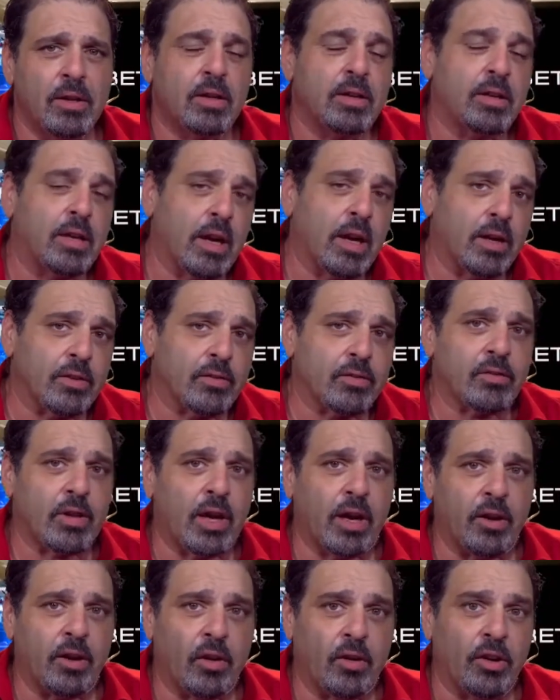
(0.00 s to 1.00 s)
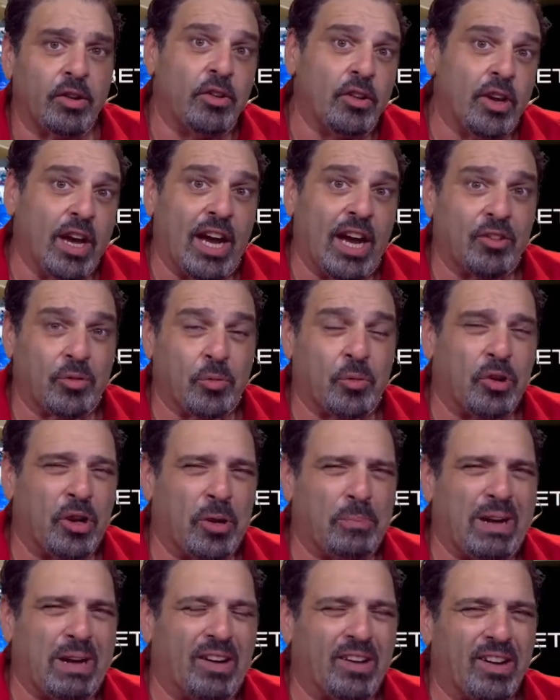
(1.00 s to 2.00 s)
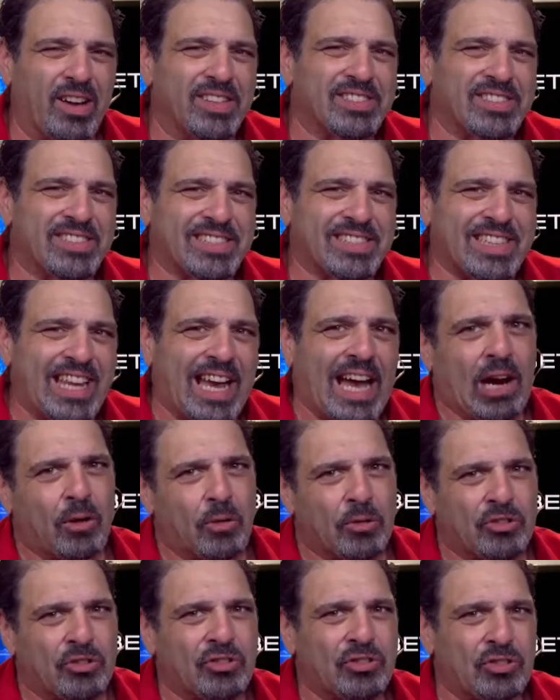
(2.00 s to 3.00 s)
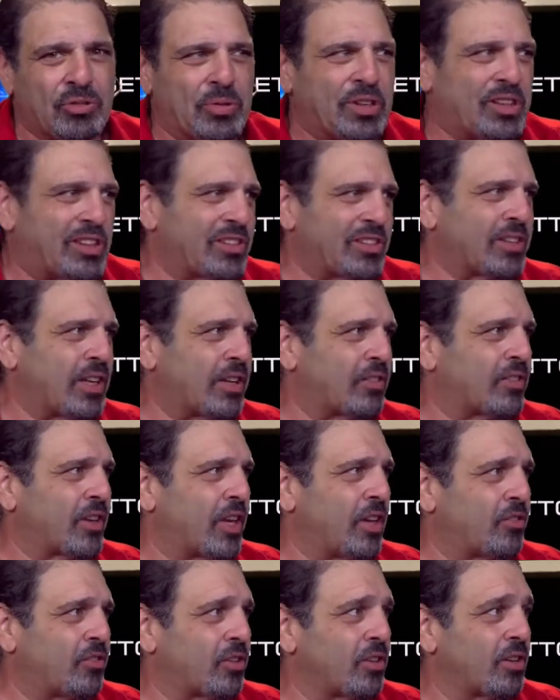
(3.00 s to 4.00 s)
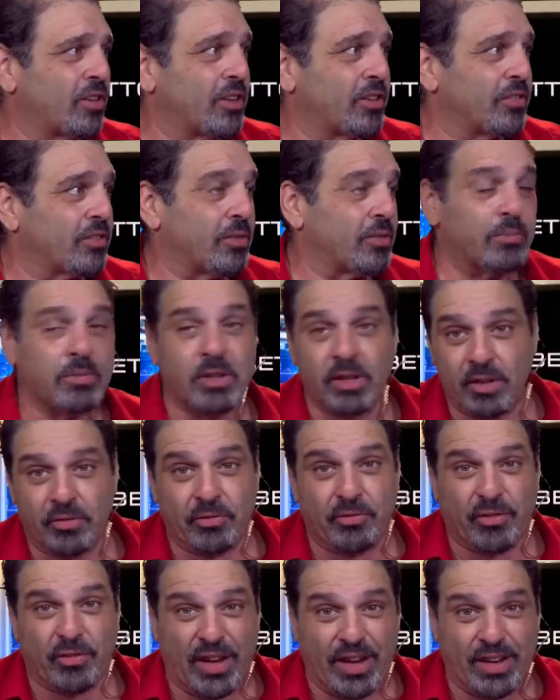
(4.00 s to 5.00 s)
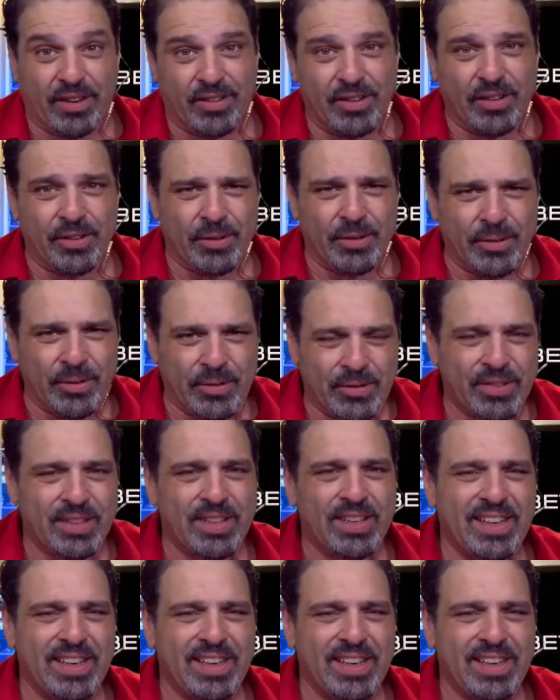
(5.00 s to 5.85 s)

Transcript: Yes, I know. And you guys worry about us touts with the sensationalism and the fake news.